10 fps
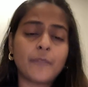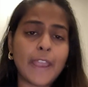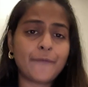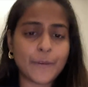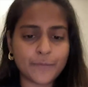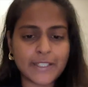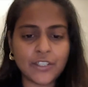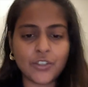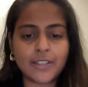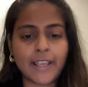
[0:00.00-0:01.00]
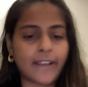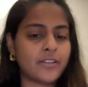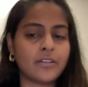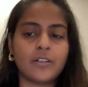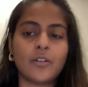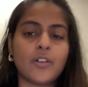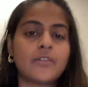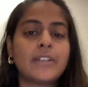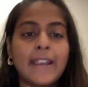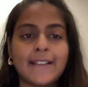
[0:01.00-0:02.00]
FMCG sector or
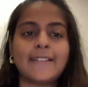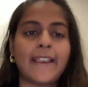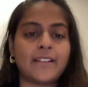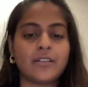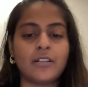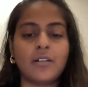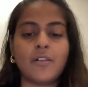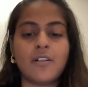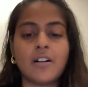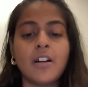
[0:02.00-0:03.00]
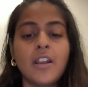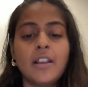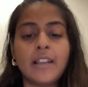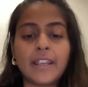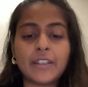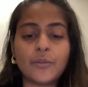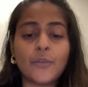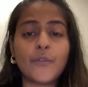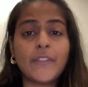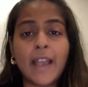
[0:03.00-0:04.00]
tech sector, or like, you know,
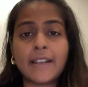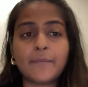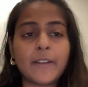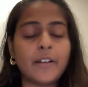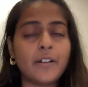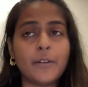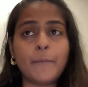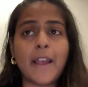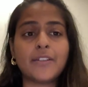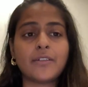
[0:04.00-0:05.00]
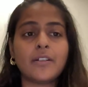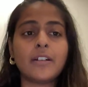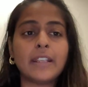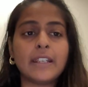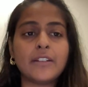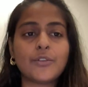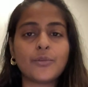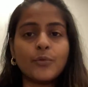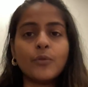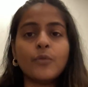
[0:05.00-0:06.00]
for that matter,
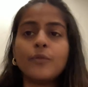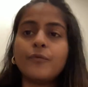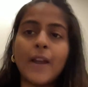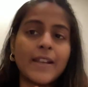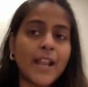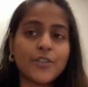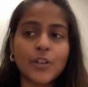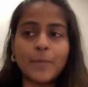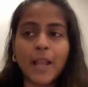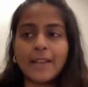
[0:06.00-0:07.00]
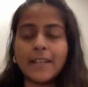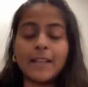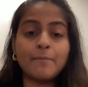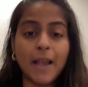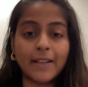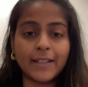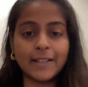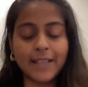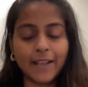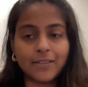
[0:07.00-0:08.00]
into financial planning and banking
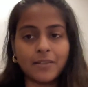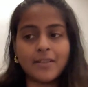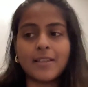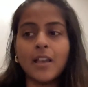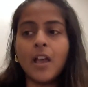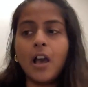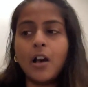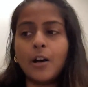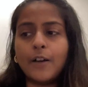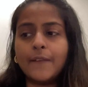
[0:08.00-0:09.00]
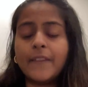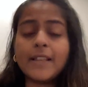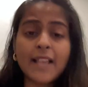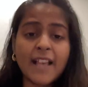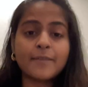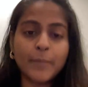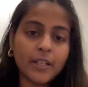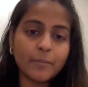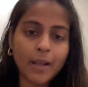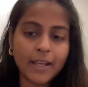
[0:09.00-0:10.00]
sectors. This has
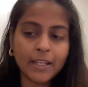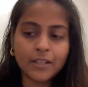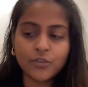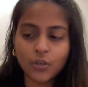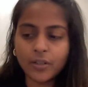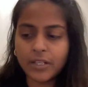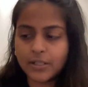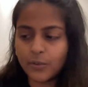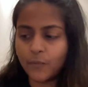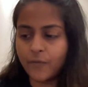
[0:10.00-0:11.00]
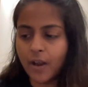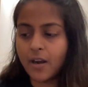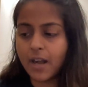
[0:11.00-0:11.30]
been my journey so far.